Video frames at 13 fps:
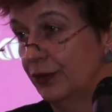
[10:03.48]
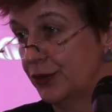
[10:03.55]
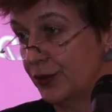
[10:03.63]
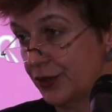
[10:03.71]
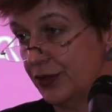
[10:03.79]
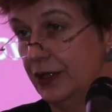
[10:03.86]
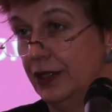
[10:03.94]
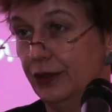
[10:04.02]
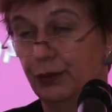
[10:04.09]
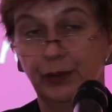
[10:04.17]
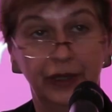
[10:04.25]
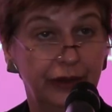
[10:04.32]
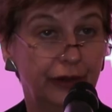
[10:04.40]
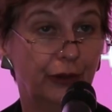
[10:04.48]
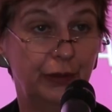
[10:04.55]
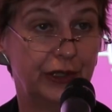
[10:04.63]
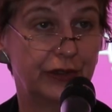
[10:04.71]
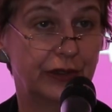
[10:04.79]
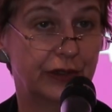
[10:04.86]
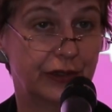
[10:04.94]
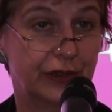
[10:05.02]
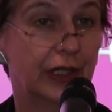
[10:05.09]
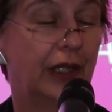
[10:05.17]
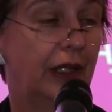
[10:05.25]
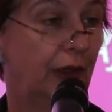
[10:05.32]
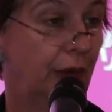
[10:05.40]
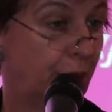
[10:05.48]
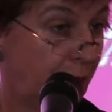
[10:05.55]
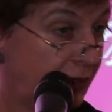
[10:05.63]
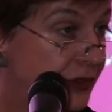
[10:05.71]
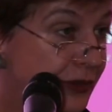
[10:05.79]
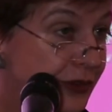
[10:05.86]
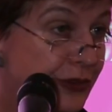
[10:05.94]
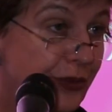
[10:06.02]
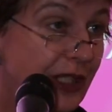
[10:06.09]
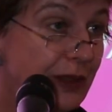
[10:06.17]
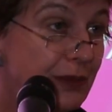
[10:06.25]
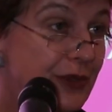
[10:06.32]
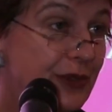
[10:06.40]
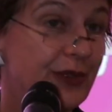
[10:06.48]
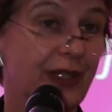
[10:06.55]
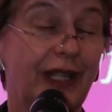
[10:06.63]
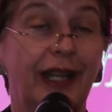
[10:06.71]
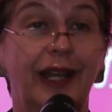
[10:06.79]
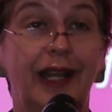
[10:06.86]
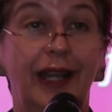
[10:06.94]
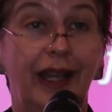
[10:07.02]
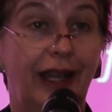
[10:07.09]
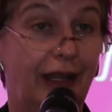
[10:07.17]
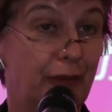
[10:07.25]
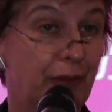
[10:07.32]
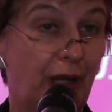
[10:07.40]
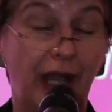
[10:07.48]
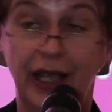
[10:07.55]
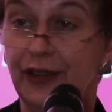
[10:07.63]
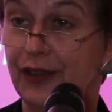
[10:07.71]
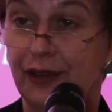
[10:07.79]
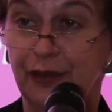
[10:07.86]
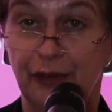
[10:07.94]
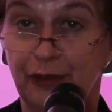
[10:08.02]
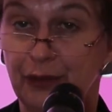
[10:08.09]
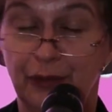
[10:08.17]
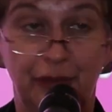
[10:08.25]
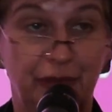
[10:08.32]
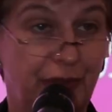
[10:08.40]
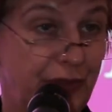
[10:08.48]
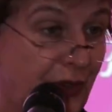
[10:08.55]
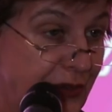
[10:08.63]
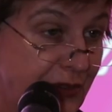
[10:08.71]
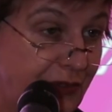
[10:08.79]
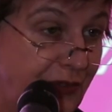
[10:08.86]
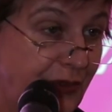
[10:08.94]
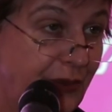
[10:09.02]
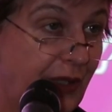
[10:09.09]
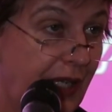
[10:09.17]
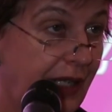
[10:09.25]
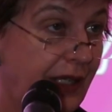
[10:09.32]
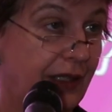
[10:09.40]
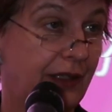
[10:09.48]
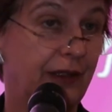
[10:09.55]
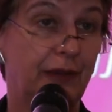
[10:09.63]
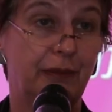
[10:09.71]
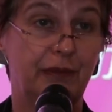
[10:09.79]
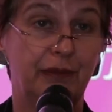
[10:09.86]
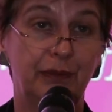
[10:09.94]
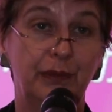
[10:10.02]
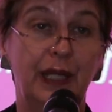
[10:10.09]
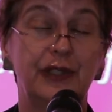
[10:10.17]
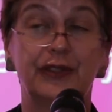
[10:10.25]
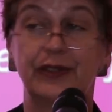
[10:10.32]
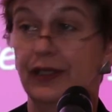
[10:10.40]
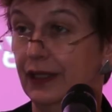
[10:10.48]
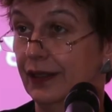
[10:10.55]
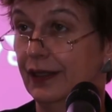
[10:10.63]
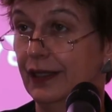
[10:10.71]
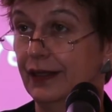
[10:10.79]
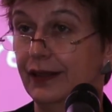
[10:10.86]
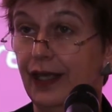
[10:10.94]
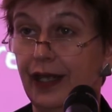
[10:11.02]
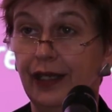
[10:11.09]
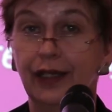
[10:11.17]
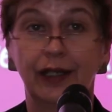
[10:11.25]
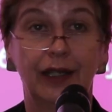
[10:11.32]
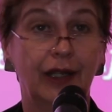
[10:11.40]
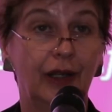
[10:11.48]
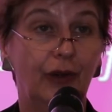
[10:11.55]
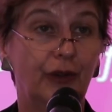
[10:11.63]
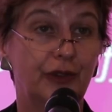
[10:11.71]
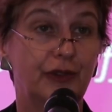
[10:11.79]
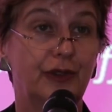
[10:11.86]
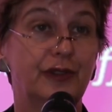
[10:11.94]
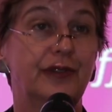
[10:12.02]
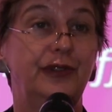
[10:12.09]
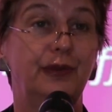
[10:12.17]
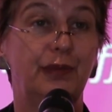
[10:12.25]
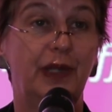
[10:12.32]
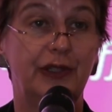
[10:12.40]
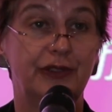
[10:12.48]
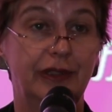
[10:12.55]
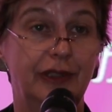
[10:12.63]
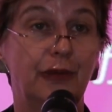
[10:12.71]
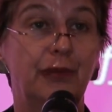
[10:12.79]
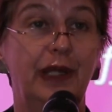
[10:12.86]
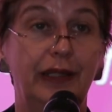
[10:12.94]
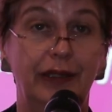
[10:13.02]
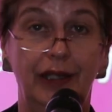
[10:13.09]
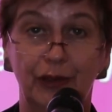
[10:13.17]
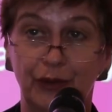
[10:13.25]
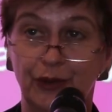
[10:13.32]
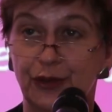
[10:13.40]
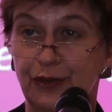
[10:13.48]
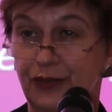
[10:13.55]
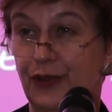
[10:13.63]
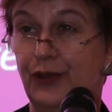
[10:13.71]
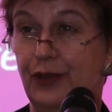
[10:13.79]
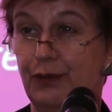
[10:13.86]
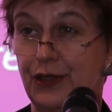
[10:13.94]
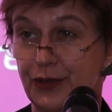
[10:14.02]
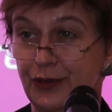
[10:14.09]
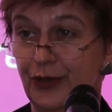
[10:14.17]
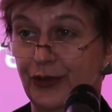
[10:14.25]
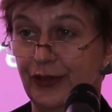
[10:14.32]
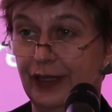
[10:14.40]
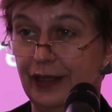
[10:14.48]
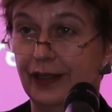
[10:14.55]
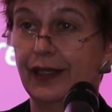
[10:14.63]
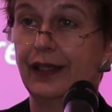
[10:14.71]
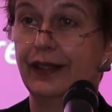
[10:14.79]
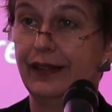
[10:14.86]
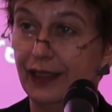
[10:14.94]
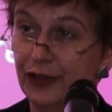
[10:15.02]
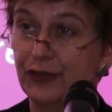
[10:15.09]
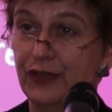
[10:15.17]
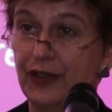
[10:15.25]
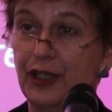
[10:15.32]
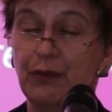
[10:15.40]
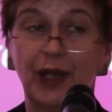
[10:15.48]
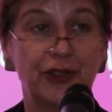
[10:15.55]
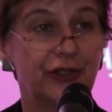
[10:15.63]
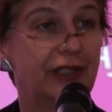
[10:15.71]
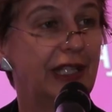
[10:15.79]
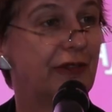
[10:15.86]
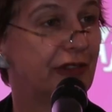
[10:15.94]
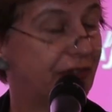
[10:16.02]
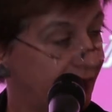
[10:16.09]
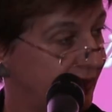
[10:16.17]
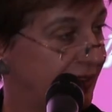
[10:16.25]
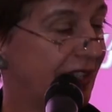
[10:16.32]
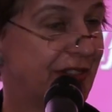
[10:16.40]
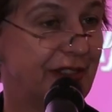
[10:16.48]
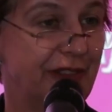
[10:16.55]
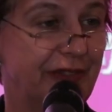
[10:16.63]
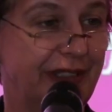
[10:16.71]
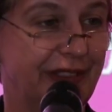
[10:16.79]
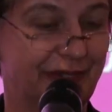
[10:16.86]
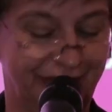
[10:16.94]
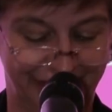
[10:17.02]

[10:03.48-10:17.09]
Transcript: succeed with your business, with your dreams, either those of you here based in The Hague, or those of you based in Albania, Kosovo, and Macedonia. Thank you very much and have a very nice evening.